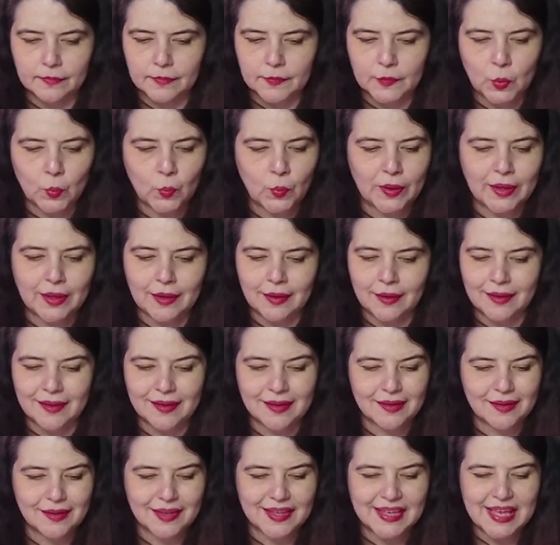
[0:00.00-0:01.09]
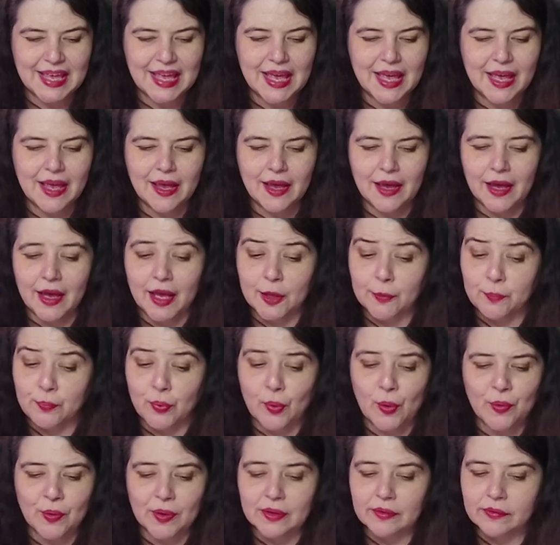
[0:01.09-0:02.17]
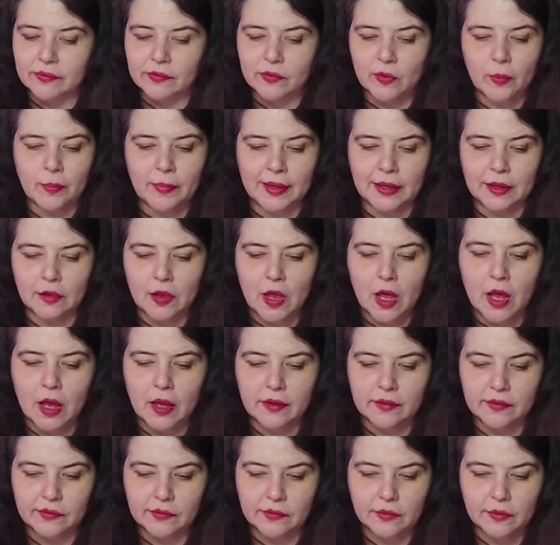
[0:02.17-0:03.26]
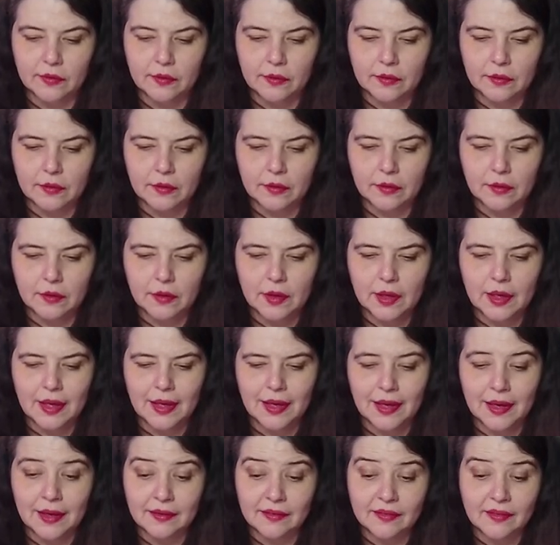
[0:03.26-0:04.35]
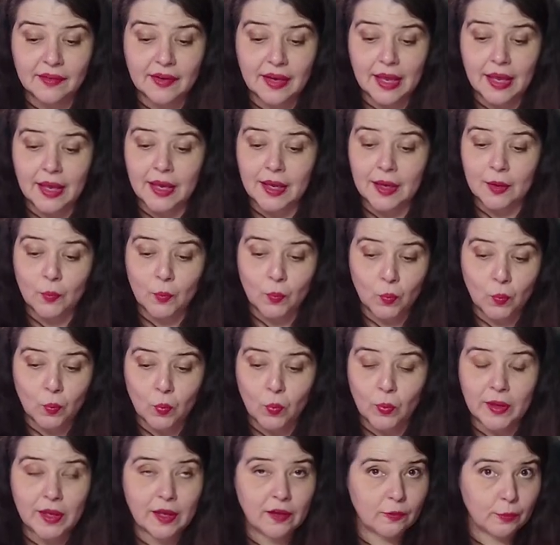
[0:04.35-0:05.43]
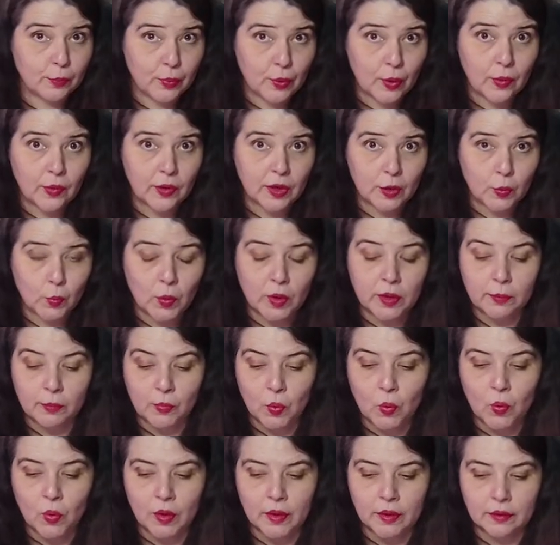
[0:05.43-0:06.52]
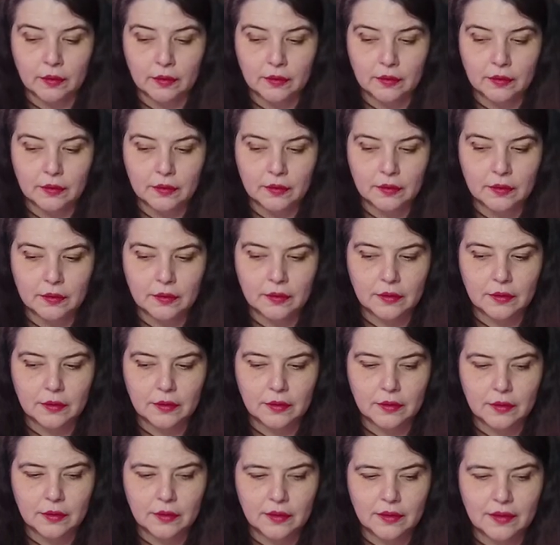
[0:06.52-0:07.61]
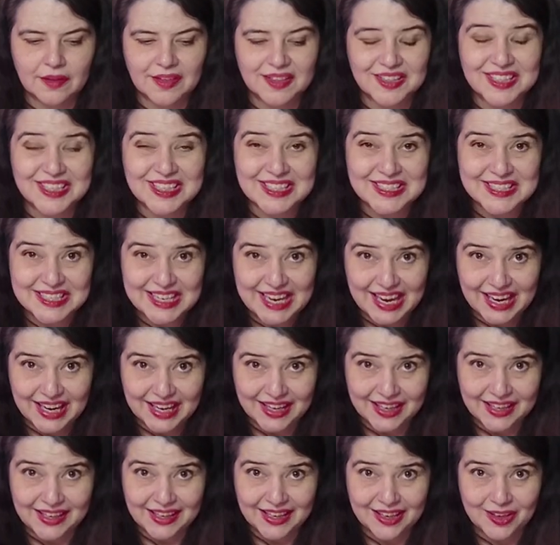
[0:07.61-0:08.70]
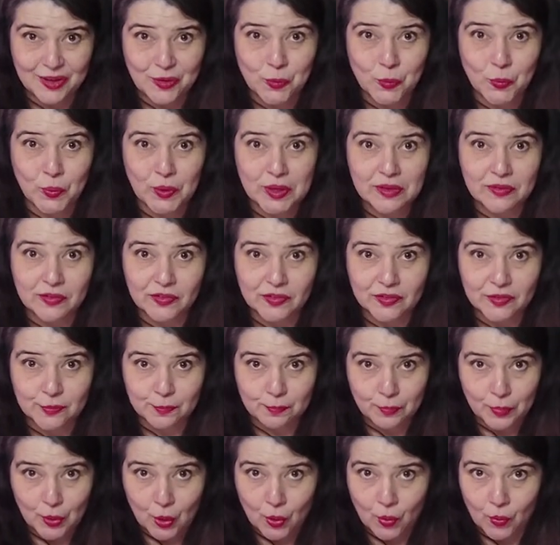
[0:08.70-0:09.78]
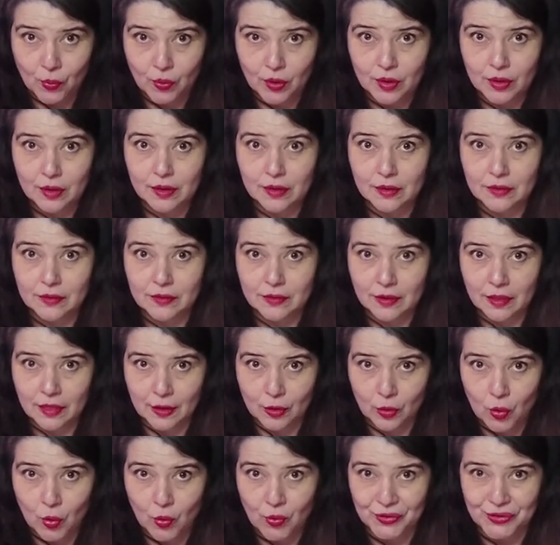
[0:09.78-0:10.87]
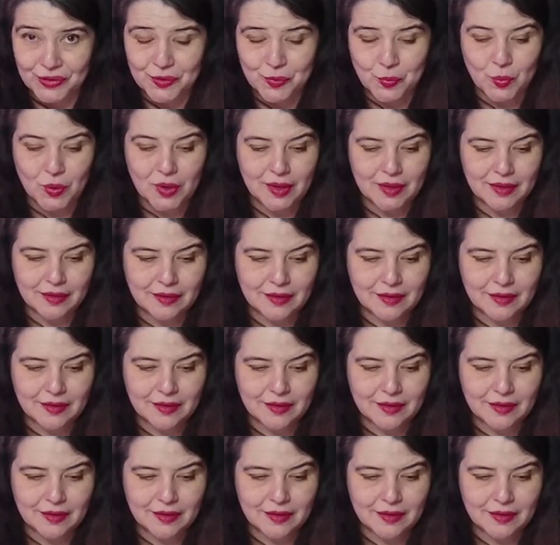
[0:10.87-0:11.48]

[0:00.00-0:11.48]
We had broken so many laws, and today we have broken one more. Today we spoke to the Golden One.